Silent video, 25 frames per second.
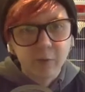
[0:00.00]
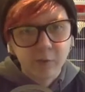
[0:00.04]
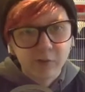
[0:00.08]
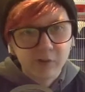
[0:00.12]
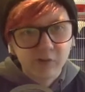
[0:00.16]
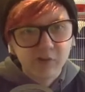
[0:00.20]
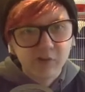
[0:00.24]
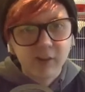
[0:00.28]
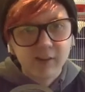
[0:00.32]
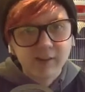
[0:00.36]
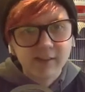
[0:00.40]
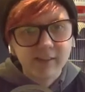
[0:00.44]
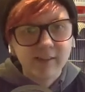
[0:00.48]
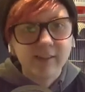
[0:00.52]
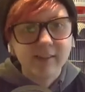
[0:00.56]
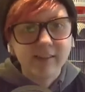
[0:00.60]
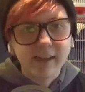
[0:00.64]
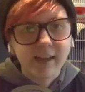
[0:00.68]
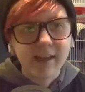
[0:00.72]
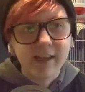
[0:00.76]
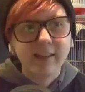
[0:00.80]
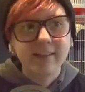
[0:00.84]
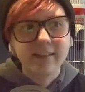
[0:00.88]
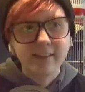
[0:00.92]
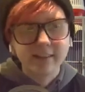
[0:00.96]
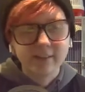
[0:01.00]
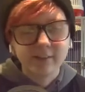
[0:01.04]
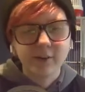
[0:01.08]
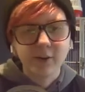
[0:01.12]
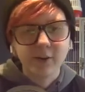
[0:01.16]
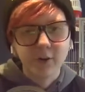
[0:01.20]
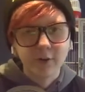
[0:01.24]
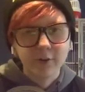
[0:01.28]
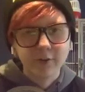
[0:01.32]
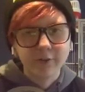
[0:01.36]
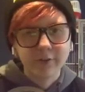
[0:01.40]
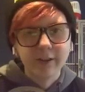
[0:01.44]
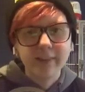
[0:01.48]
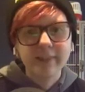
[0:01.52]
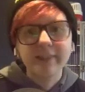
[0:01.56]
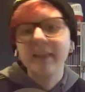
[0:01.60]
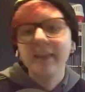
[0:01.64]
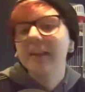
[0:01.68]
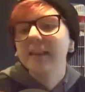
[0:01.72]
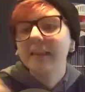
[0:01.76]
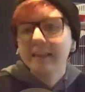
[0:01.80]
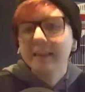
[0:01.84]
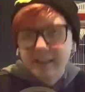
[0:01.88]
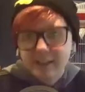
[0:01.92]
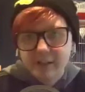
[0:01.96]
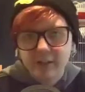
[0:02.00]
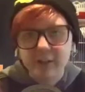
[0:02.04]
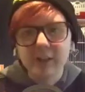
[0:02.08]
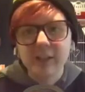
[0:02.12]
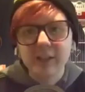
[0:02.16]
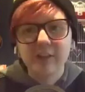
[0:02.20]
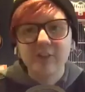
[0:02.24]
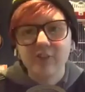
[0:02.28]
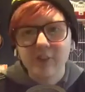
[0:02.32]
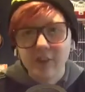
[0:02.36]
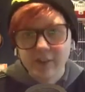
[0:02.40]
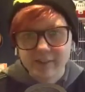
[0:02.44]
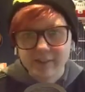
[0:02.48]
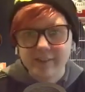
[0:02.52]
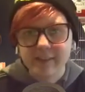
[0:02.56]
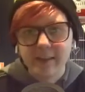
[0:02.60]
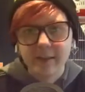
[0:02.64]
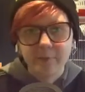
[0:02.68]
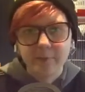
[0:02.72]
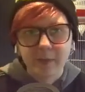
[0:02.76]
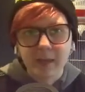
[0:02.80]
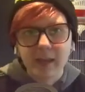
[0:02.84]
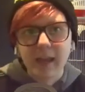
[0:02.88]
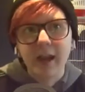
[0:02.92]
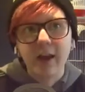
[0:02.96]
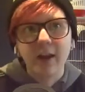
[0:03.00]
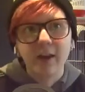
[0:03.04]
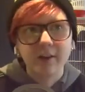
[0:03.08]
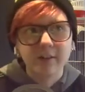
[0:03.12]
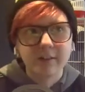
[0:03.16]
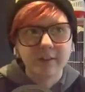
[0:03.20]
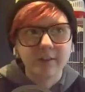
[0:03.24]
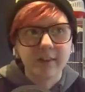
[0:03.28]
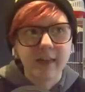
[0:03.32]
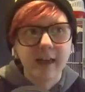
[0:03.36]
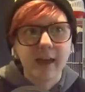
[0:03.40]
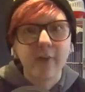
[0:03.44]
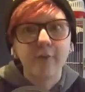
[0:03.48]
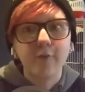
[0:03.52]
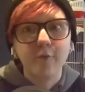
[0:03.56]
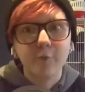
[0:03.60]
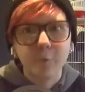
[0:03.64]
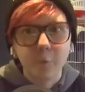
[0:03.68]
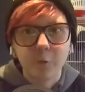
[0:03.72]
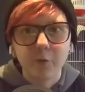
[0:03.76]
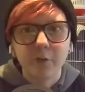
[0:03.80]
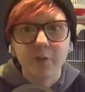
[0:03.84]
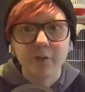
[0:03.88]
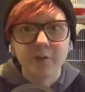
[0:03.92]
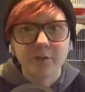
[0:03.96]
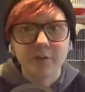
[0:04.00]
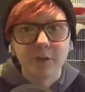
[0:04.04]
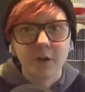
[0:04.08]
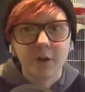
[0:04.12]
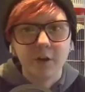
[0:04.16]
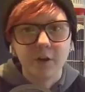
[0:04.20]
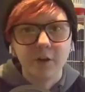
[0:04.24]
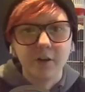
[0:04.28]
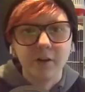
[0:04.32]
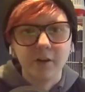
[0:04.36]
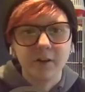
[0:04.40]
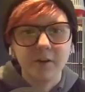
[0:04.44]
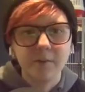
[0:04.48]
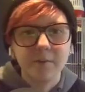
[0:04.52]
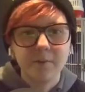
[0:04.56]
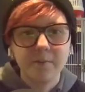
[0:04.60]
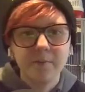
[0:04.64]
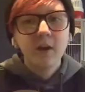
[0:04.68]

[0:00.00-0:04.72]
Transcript: Jesse takes his girlfriend. They literally just named the character that for the song.